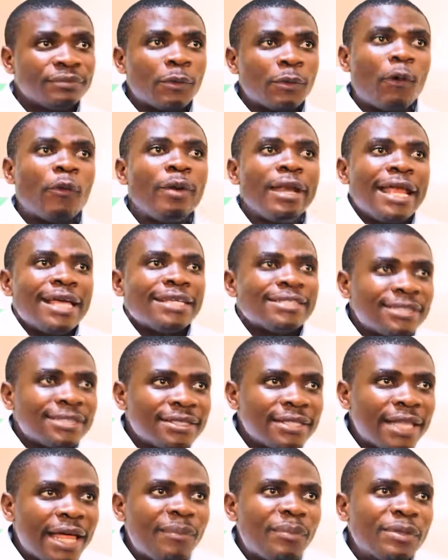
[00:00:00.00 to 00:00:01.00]
unless
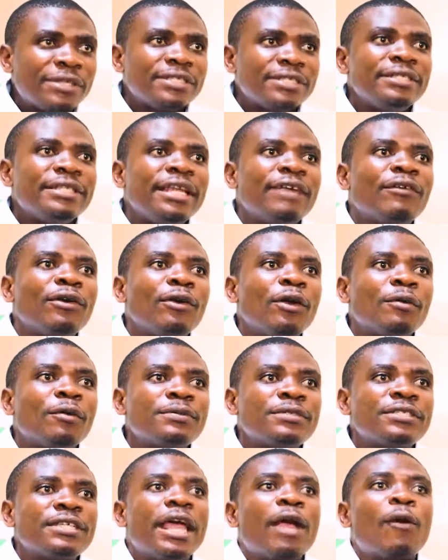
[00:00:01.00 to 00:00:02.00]
that person
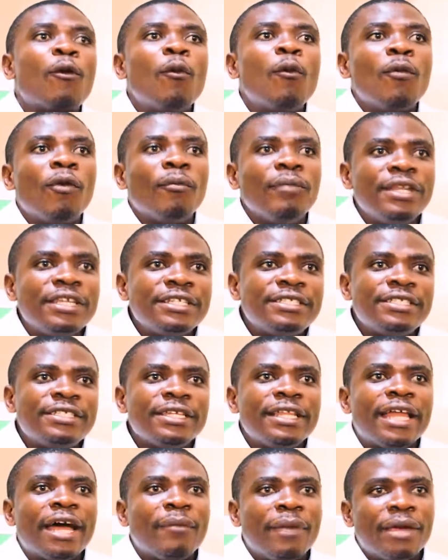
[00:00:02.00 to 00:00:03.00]
develops a
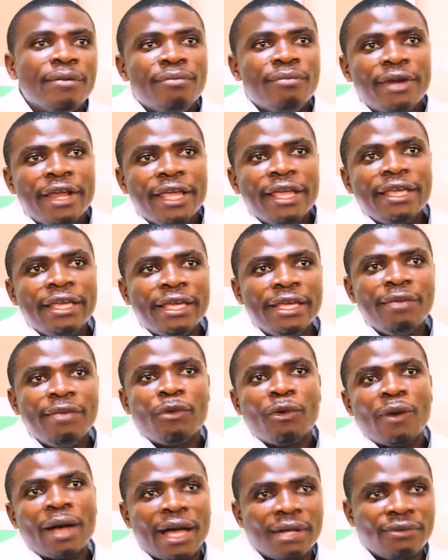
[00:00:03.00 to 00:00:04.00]
comorbidity that might bring him
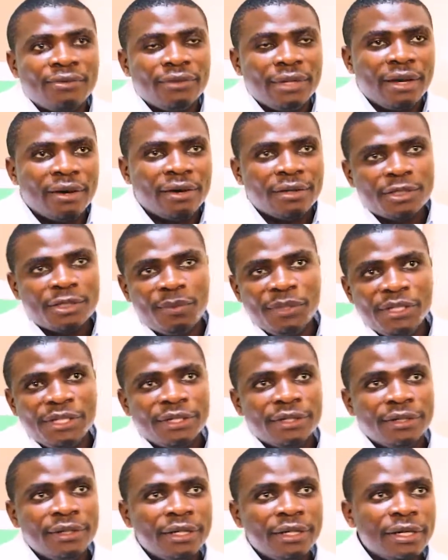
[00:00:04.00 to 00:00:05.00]
or her to the
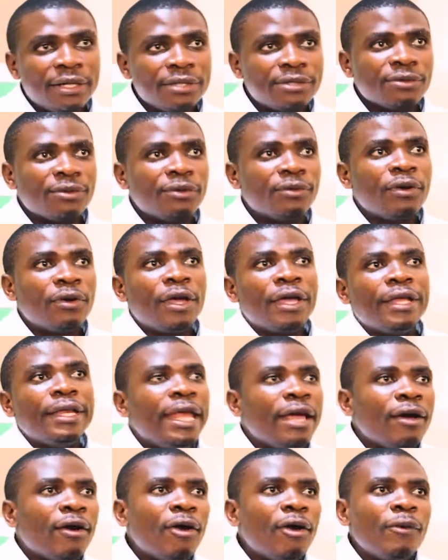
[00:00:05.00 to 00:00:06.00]
hospital. So
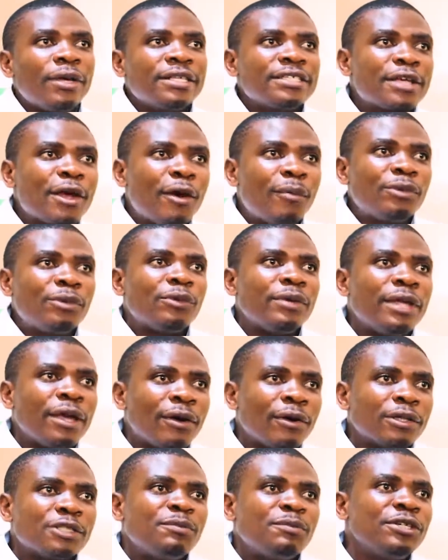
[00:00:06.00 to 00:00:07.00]
they always come to the
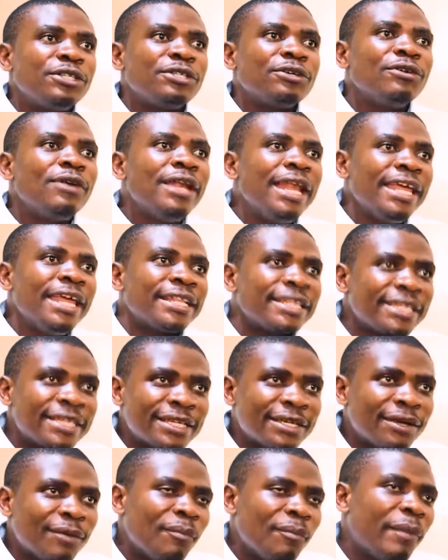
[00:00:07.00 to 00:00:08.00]
hospital
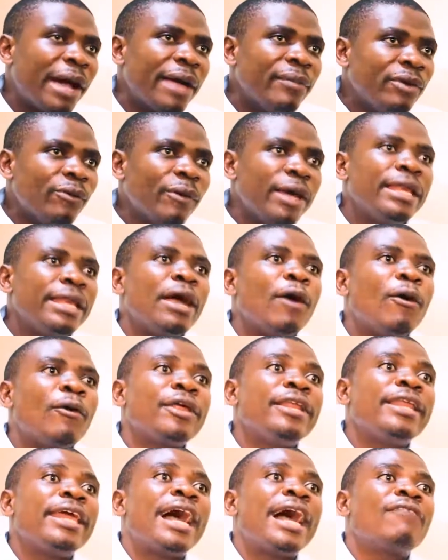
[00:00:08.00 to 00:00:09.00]
late, maybe when they
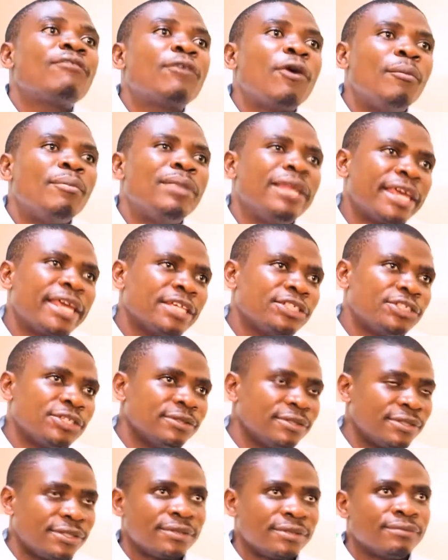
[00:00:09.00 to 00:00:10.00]
already have
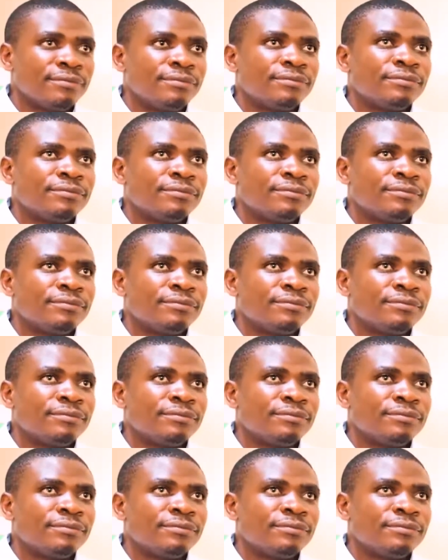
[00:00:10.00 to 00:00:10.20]
complications.